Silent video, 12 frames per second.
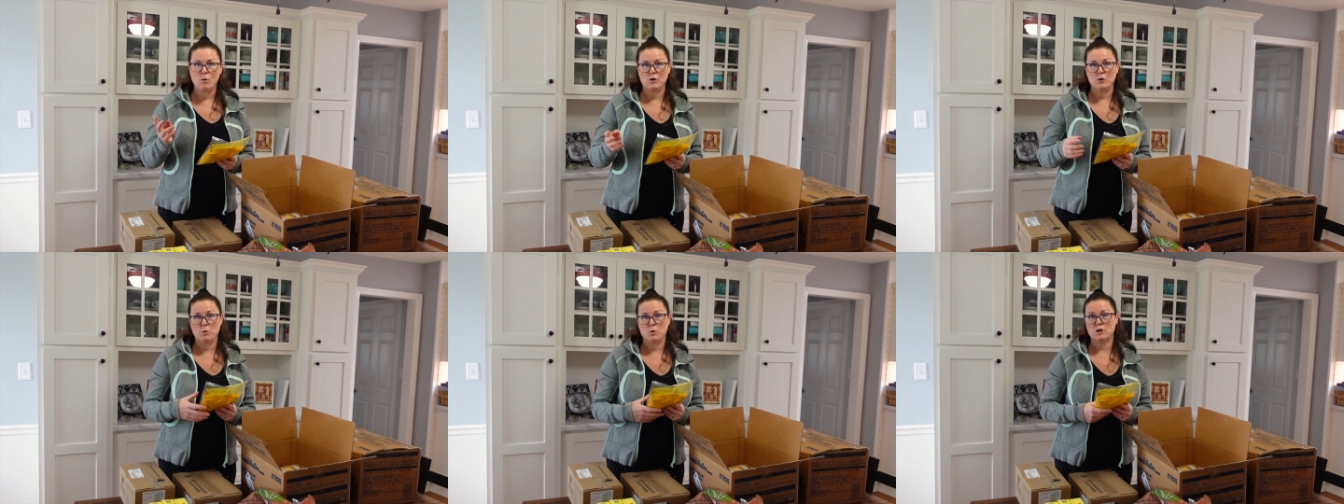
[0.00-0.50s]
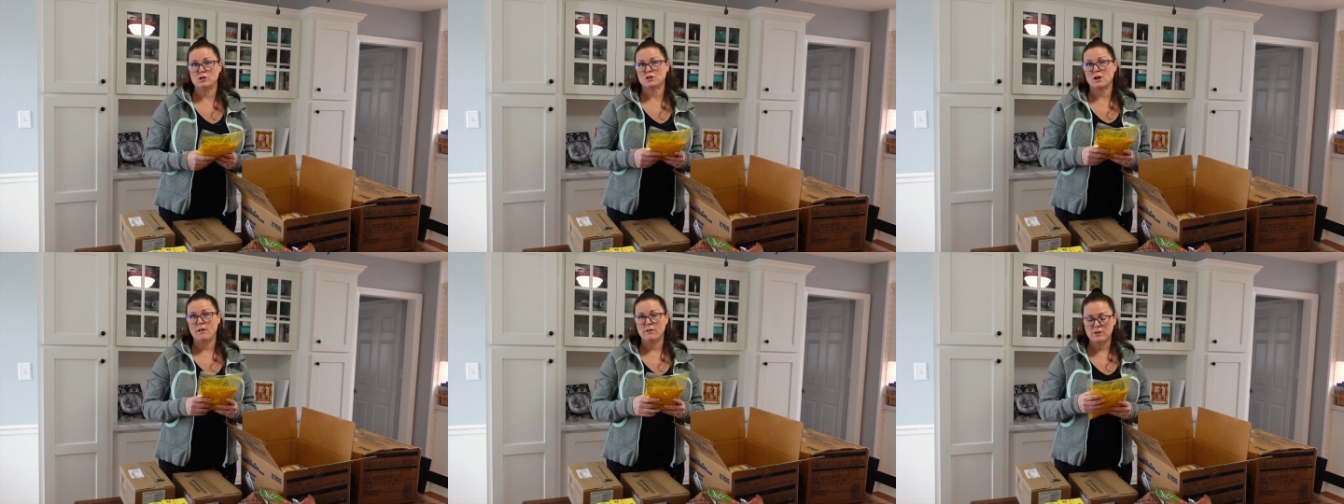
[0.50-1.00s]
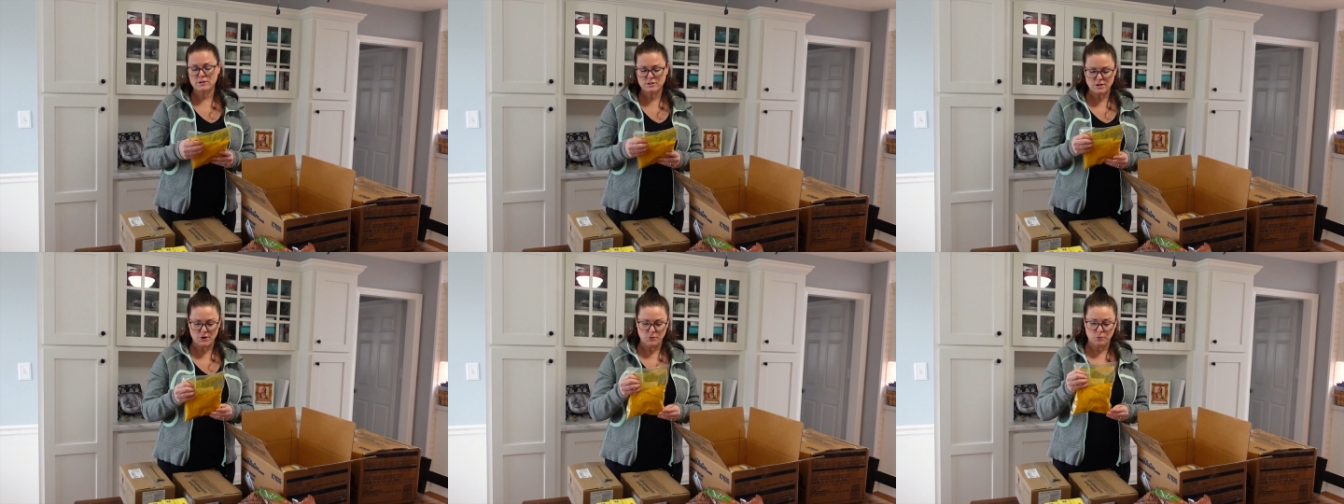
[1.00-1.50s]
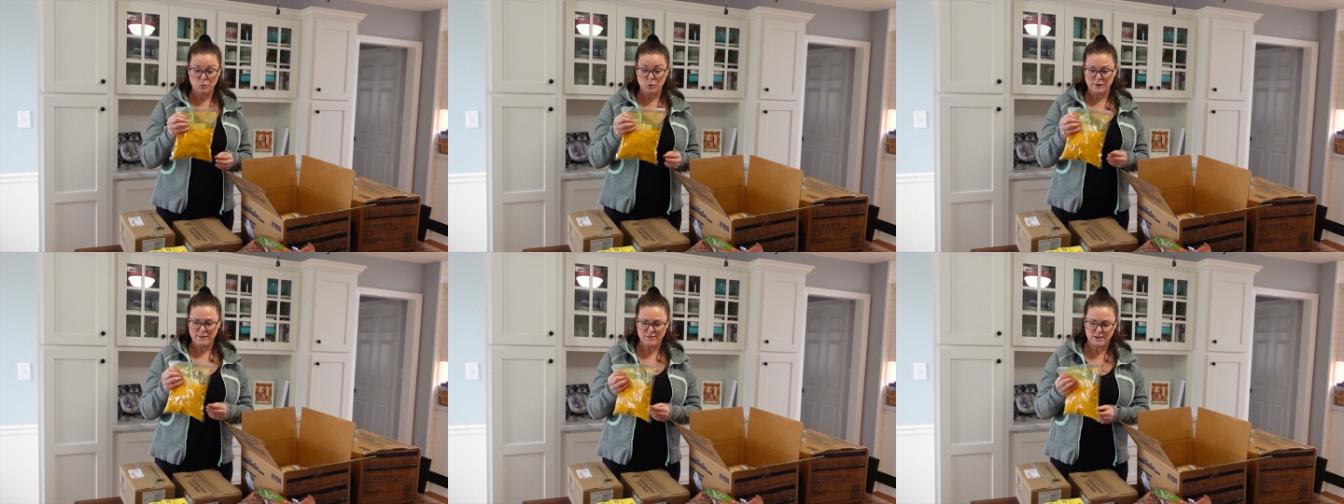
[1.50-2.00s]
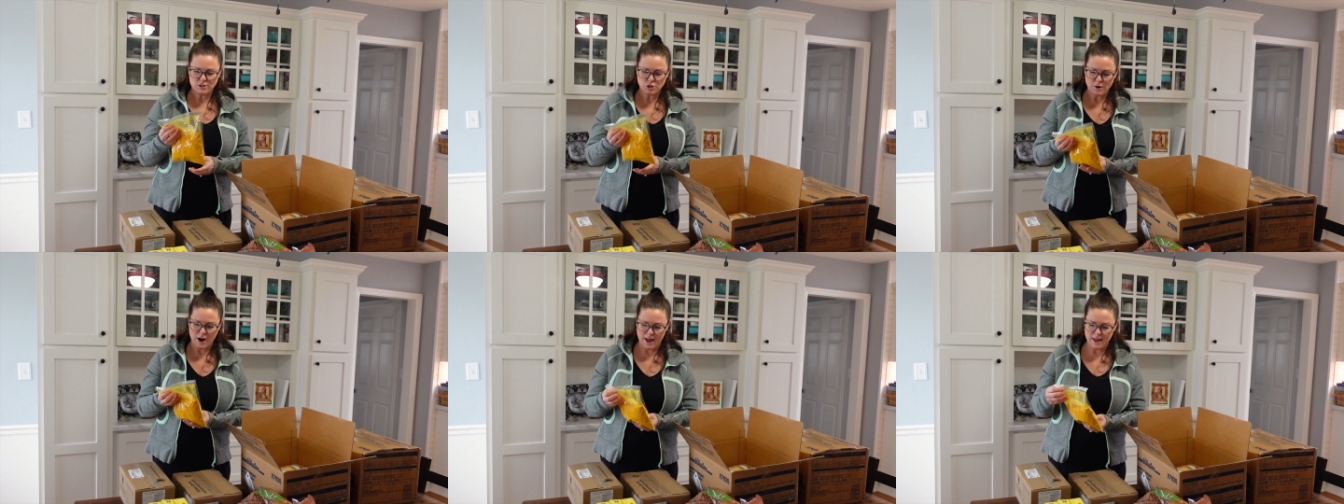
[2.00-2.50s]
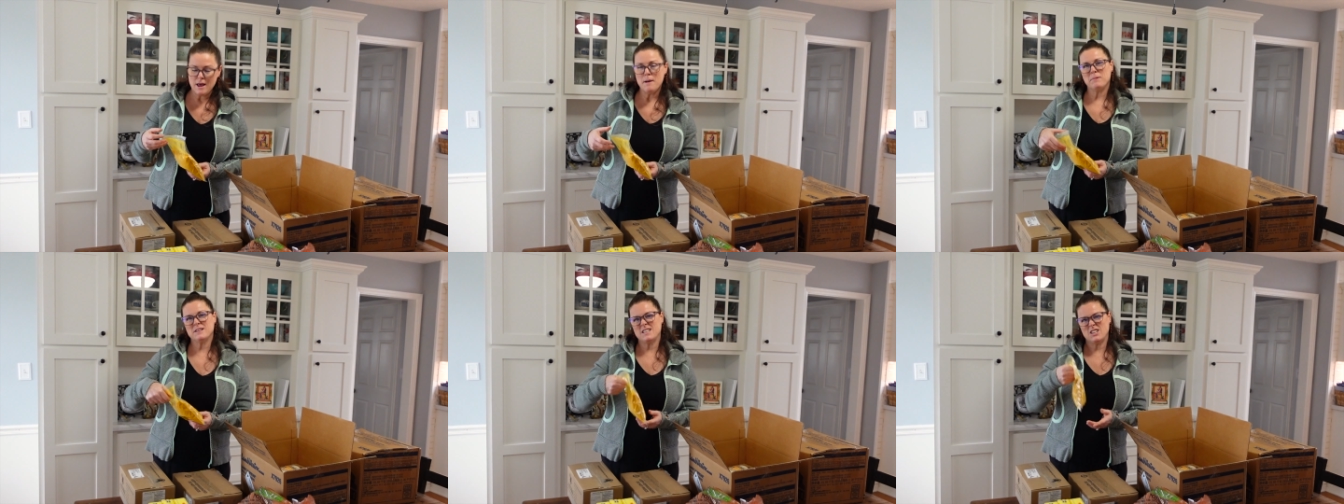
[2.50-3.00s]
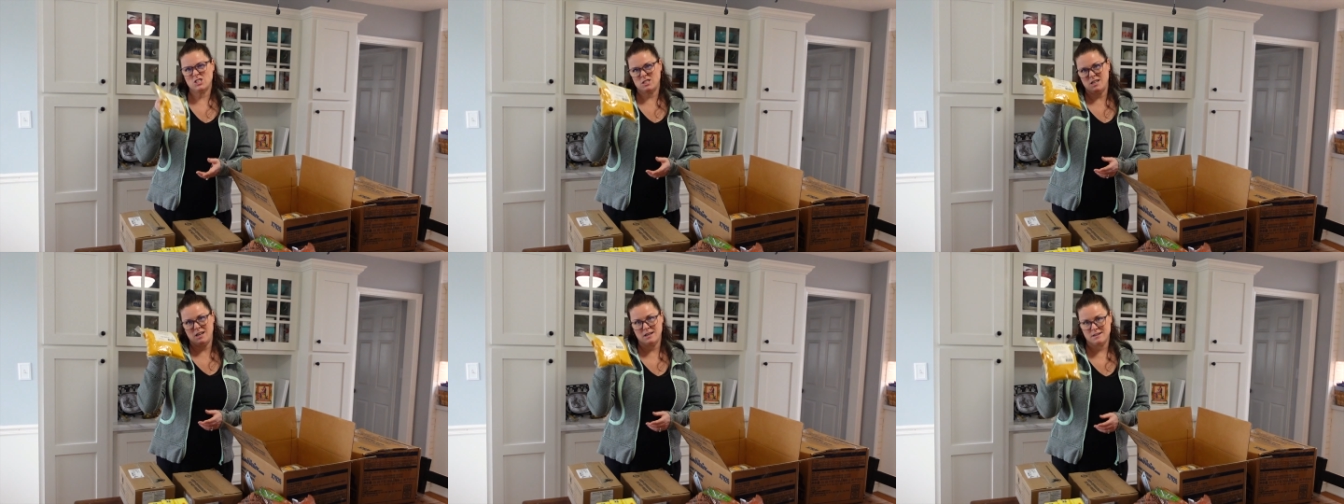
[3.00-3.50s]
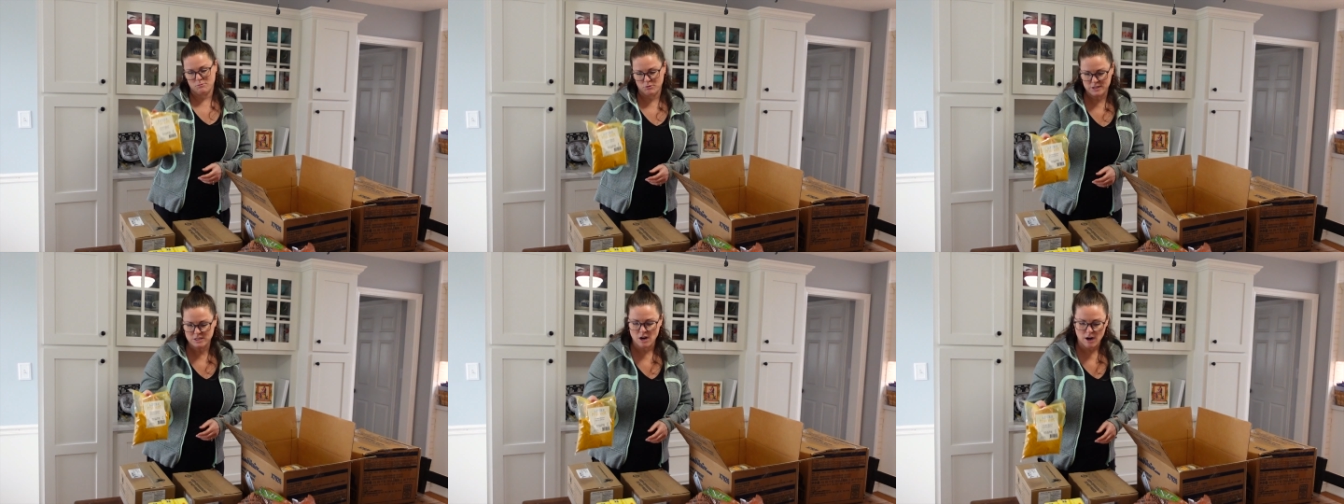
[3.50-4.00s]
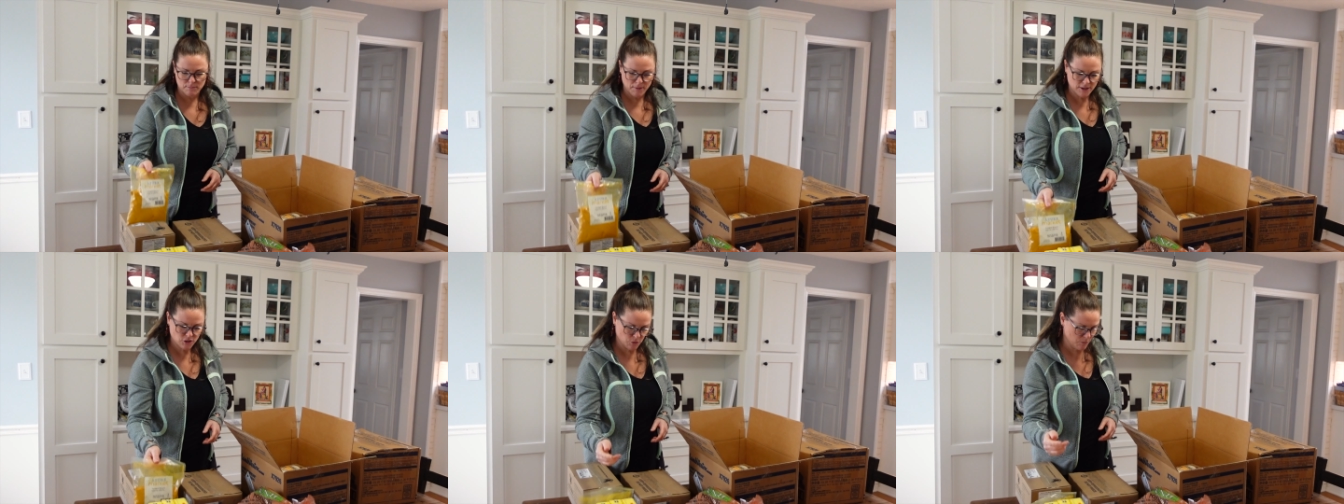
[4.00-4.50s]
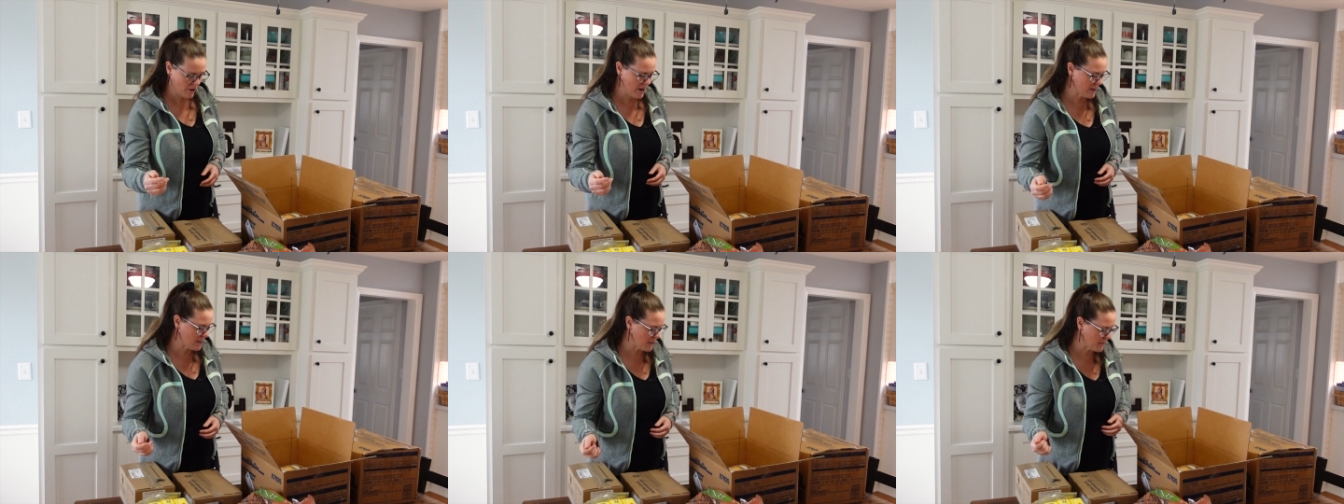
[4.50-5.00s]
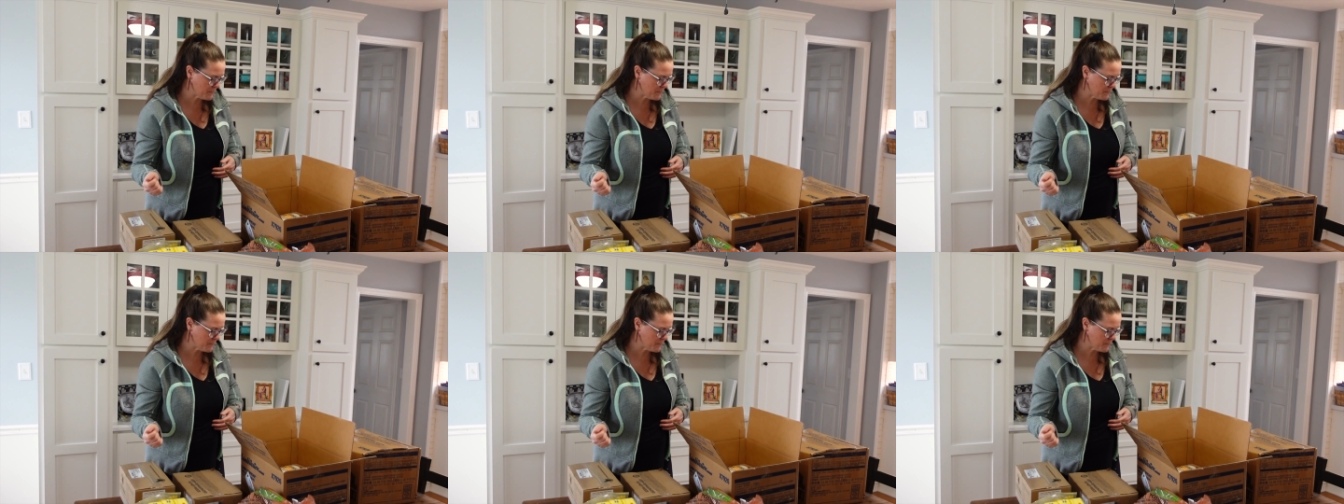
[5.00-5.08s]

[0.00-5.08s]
or an orange color, so we'll give it a try. Plus I just needed to restock my turmeric.